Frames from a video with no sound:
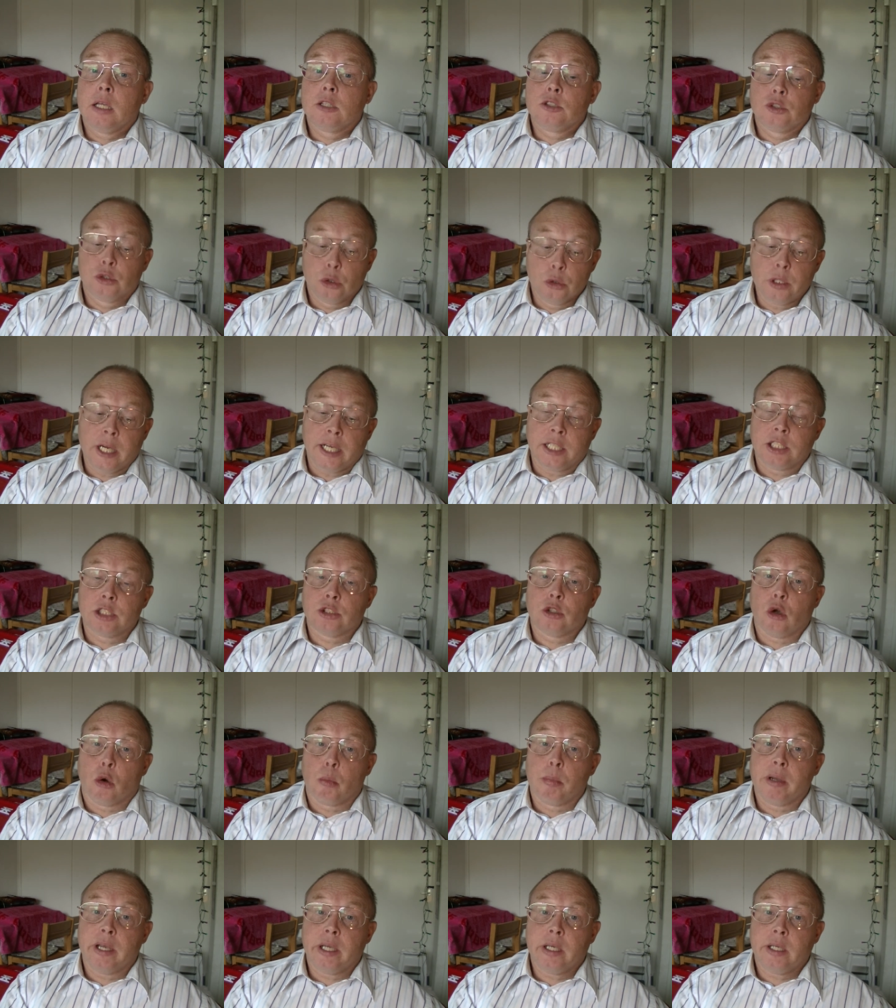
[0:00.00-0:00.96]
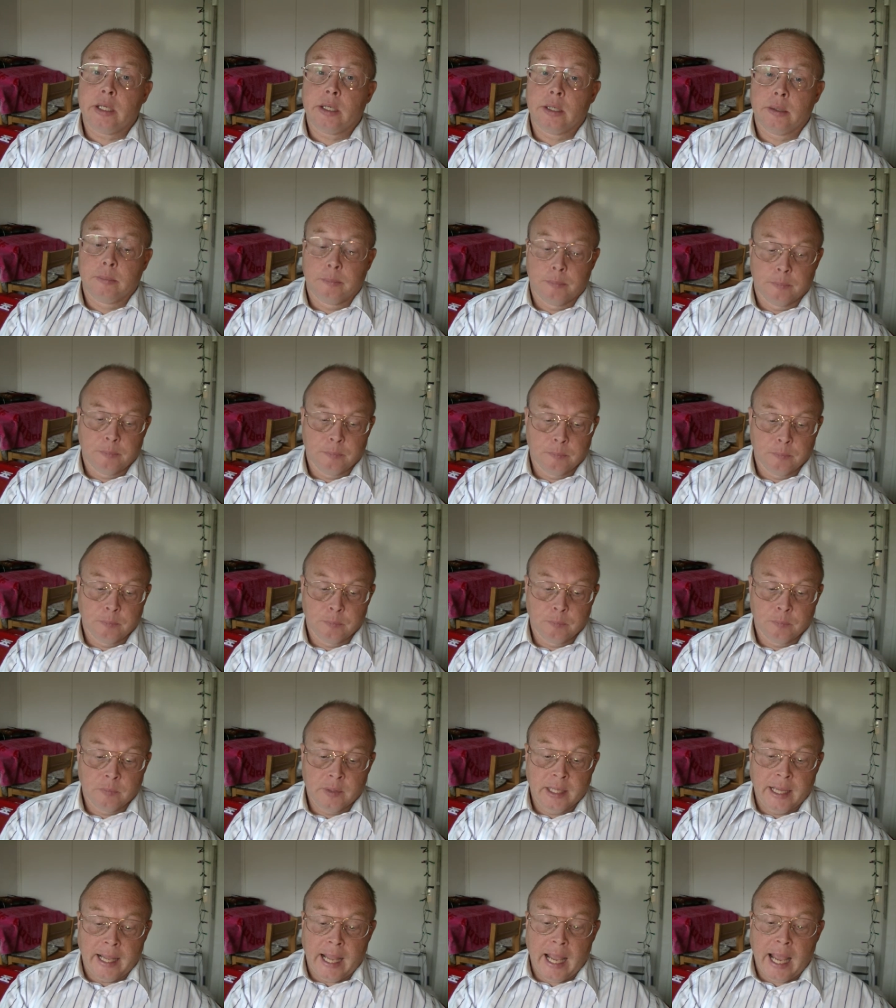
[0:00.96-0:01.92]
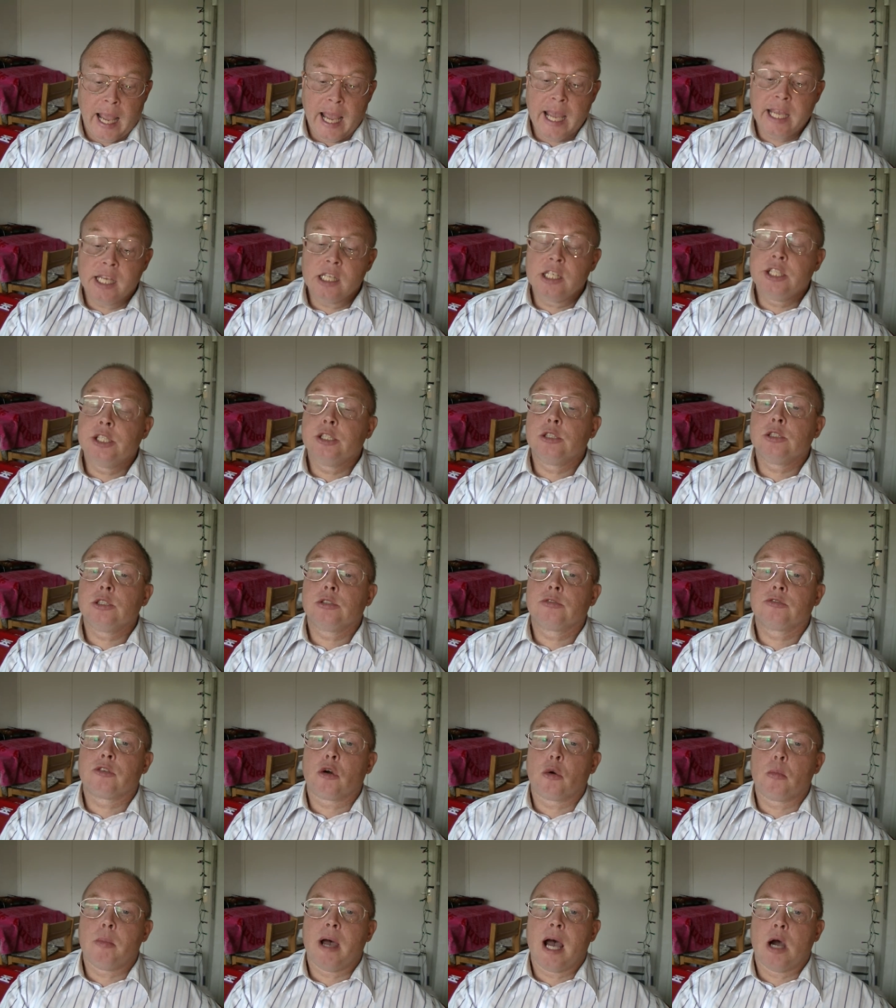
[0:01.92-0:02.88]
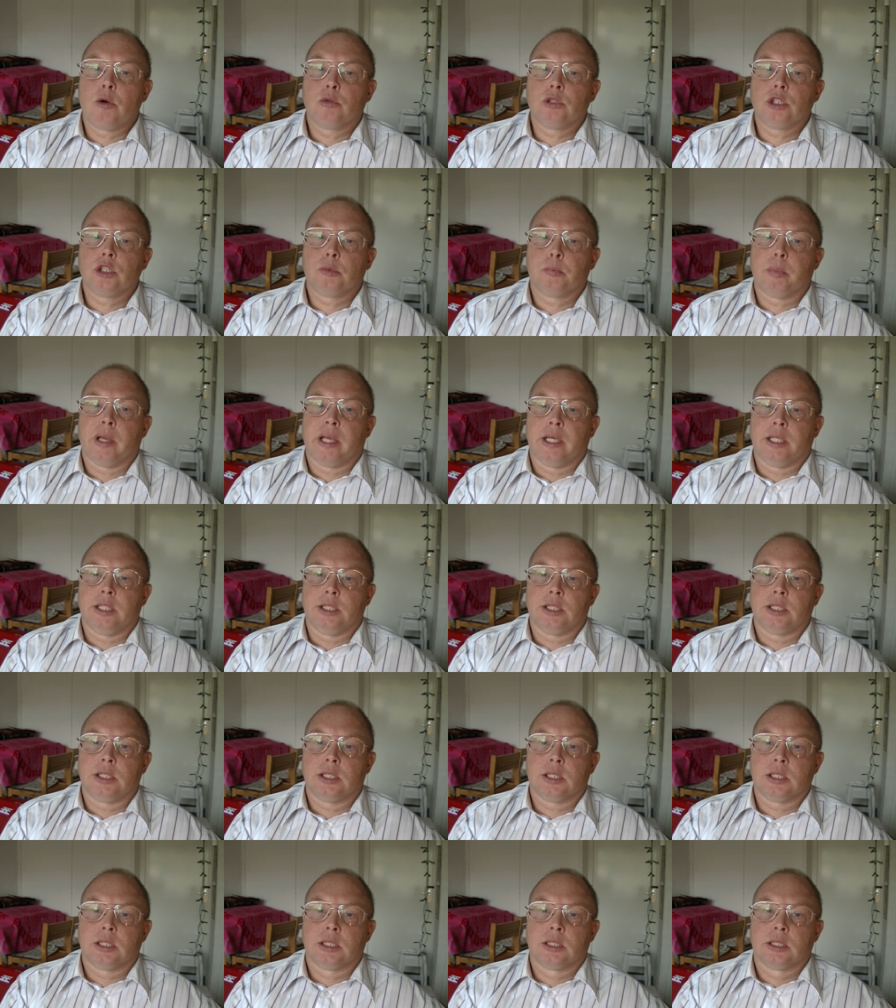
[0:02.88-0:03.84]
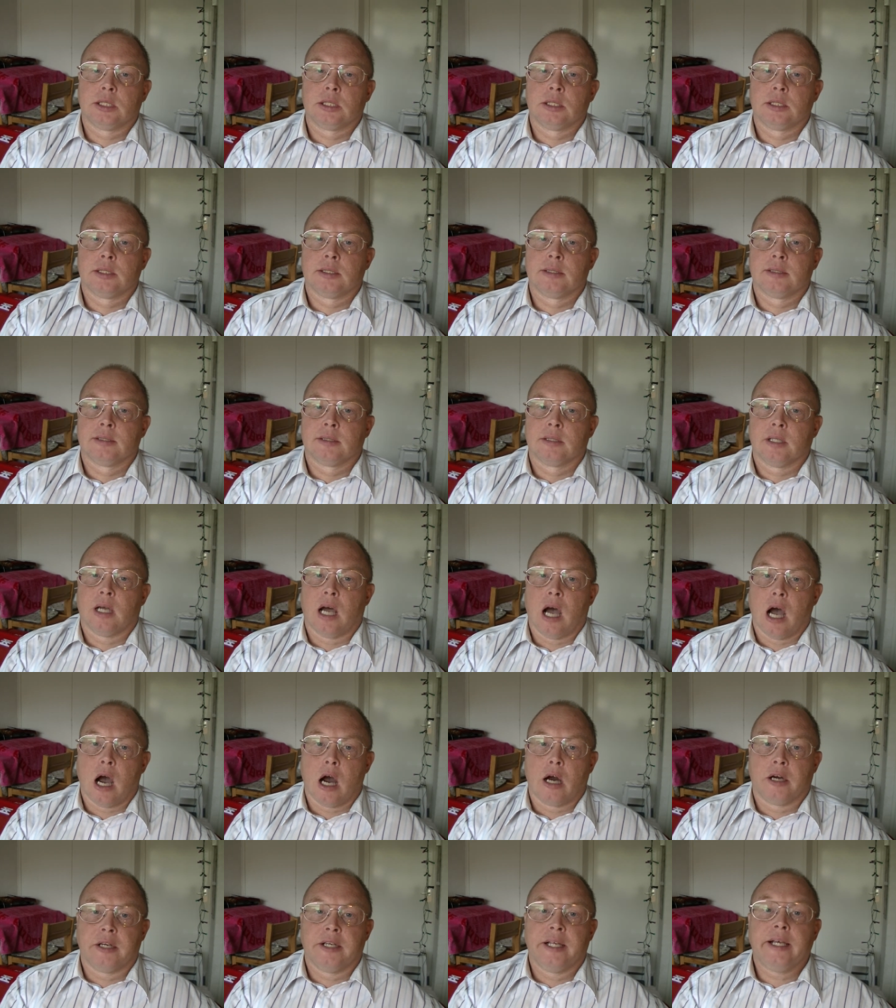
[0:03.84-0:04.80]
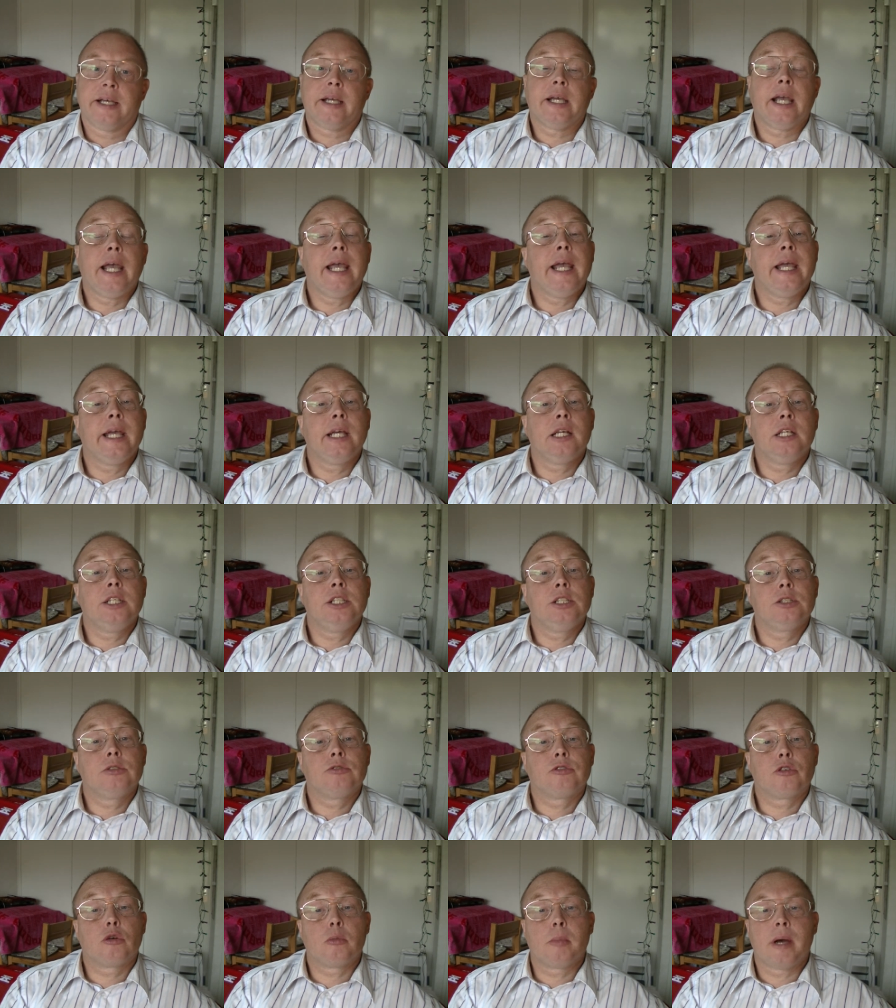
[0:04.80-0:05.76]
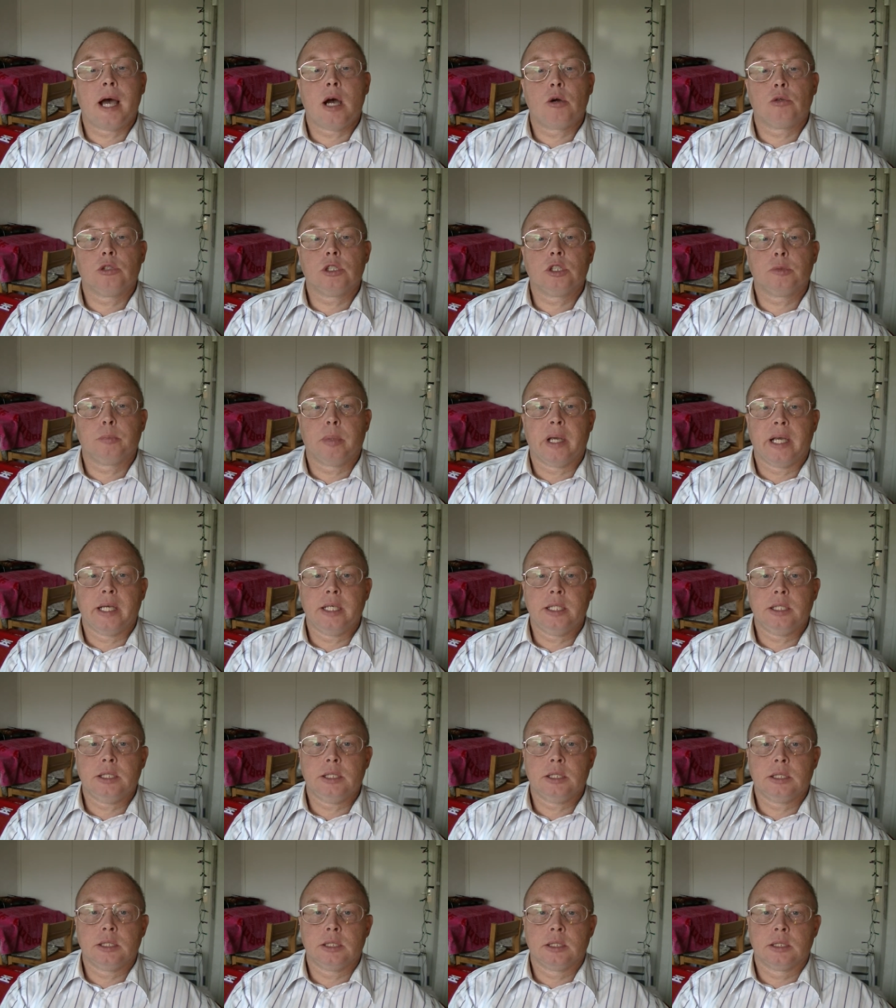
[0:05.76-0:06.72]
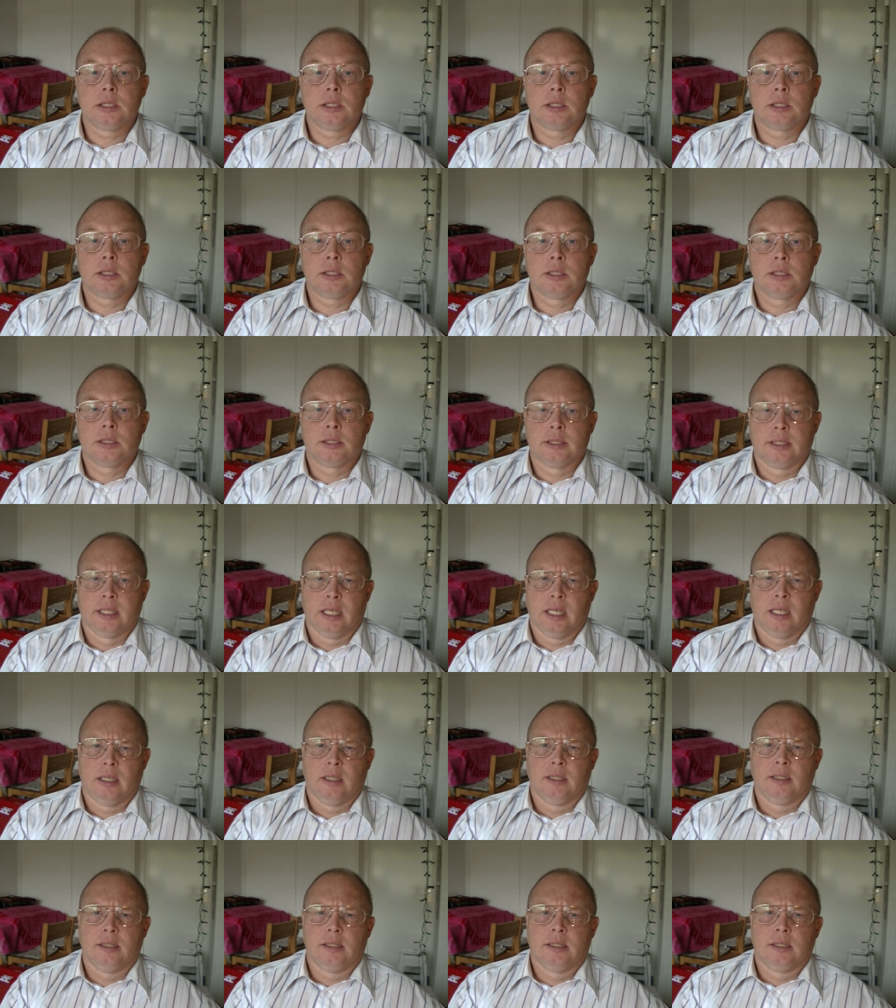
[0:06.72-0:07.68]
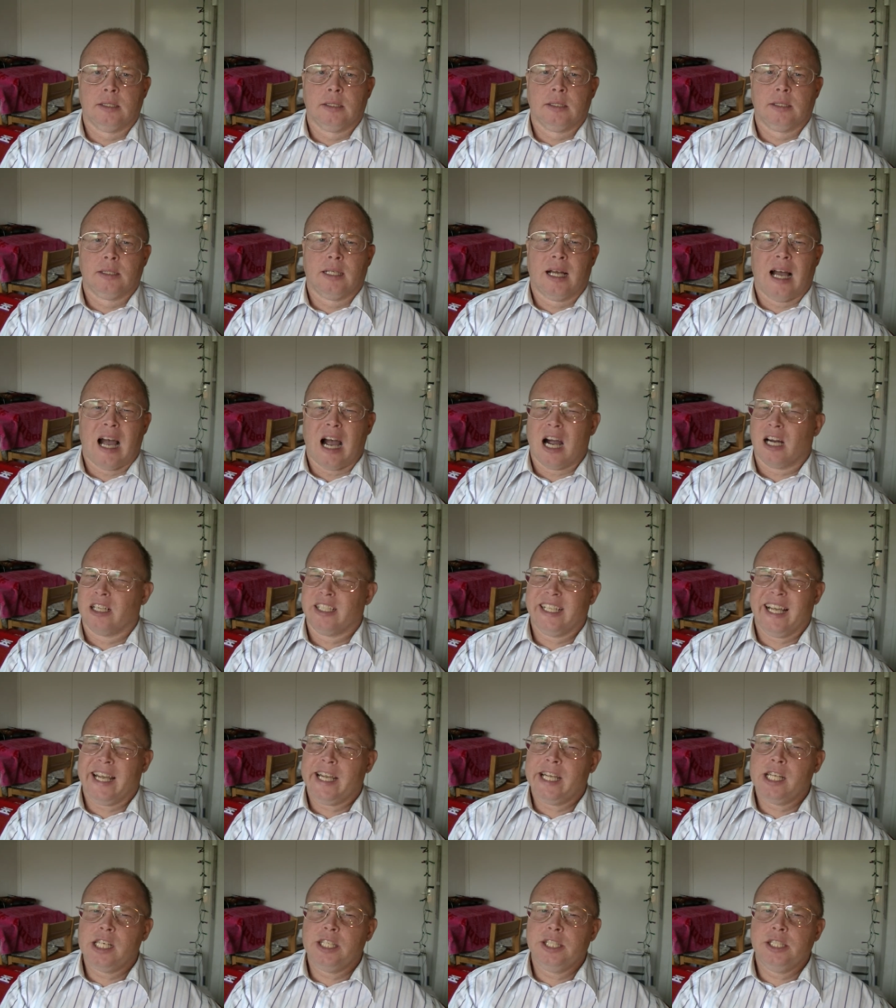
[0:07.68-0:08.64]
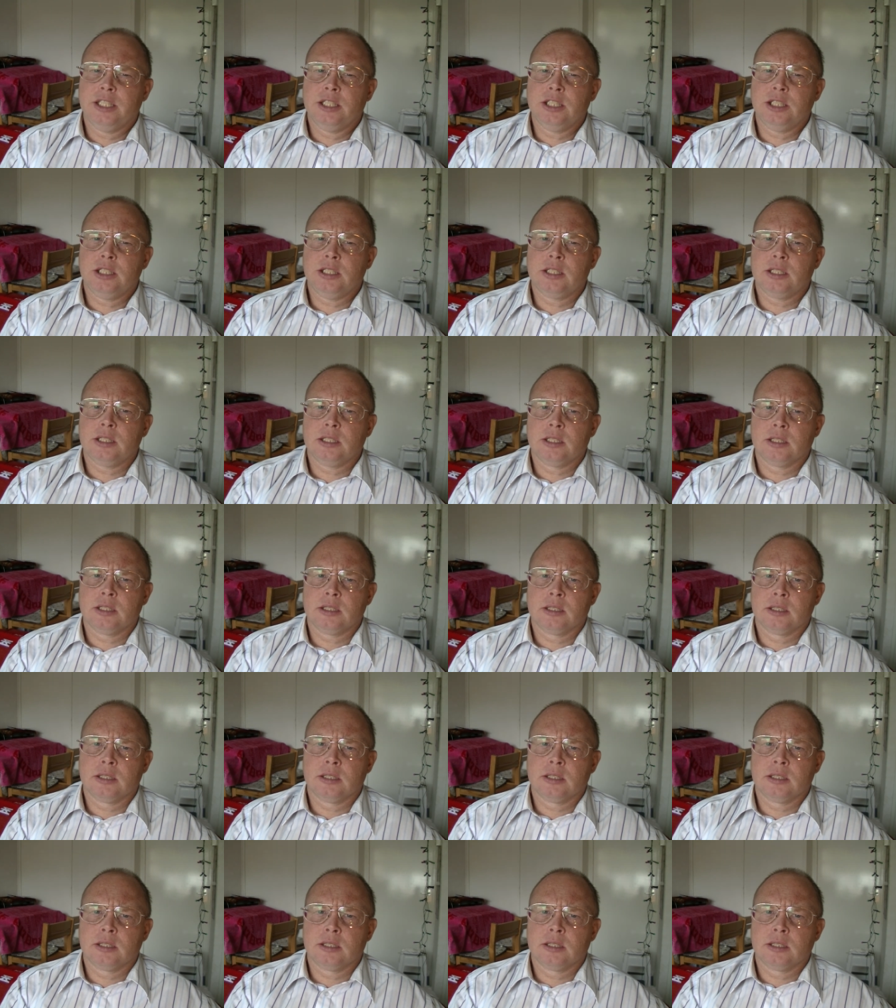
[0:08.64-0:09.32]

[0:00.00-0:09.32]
today's topic Aliens from outer space. Are there aliens from outer space? Are there aliens?